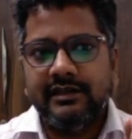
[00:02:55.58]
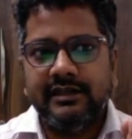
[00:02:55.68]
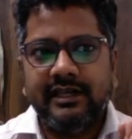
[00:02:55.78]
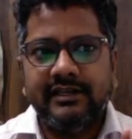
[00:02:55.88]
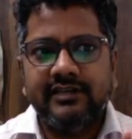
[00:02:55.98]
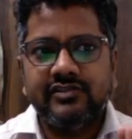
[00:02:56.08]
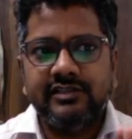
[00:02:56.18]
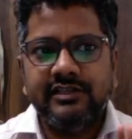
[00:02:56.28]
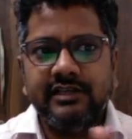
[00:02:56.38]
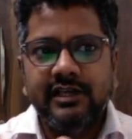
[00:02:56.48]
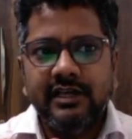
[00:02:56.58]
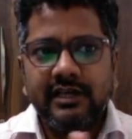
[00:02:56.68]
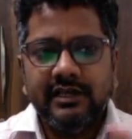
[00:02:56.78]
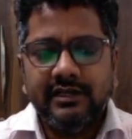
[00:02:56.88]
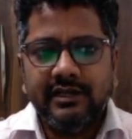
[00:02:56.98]
energy
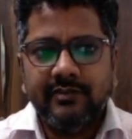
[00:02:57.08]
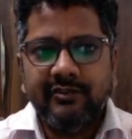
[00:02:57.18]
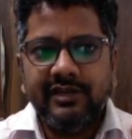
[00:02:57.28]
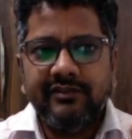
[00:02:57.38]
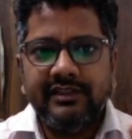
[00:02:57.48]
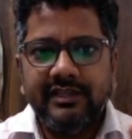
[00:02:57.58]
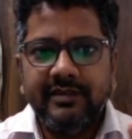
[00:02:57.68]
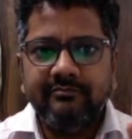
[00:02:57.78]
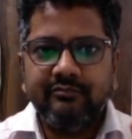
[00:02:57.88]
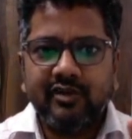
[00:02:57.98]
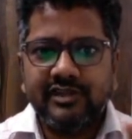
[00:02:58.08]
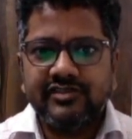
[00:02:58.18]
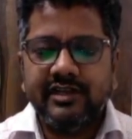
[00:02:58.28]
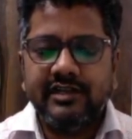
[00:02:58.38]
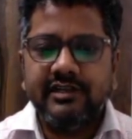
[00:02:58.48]
between them,
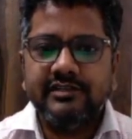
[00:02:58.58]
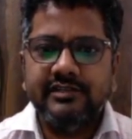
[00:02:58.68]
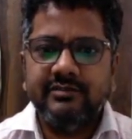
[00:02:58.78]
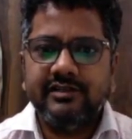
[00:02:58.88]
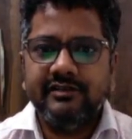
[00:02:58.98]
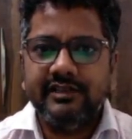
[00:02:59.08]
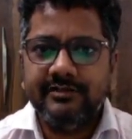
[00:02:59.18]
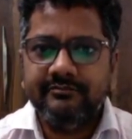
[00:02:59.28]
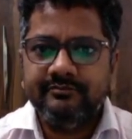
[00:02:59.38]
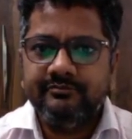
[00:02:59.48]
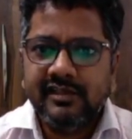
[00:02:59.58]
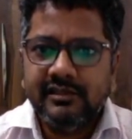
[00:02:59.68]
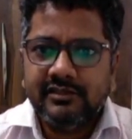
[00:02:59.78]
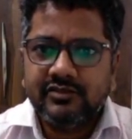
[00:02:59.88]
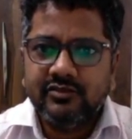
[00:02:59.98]
potential energy between them.
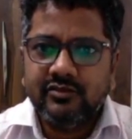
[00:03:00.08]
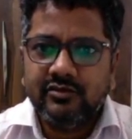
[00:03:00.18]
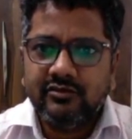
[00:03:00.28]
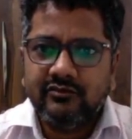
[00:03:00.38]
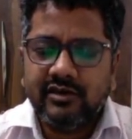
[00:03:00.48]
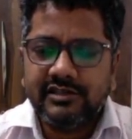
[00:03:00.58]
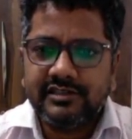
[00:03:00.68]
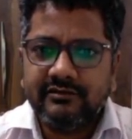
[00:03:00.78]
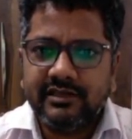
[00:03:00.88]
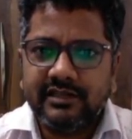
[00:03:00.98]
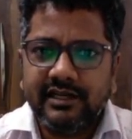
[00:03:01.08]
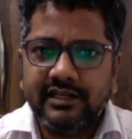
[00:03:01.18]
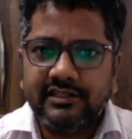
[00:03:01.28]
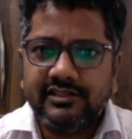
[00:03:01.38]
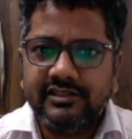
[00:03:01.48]
So whatsoever the
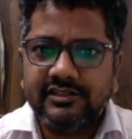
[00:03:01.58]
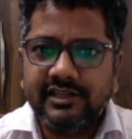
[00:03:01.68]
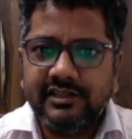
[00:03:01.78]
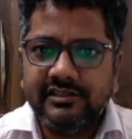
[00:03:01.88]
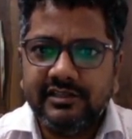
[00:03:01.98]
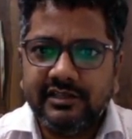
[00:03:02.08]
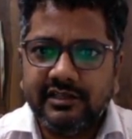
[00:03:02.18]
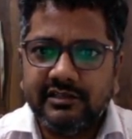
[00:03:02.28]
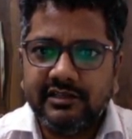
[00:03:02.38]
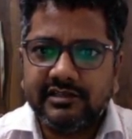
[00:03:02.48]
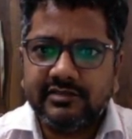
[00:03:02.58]
energy changing in this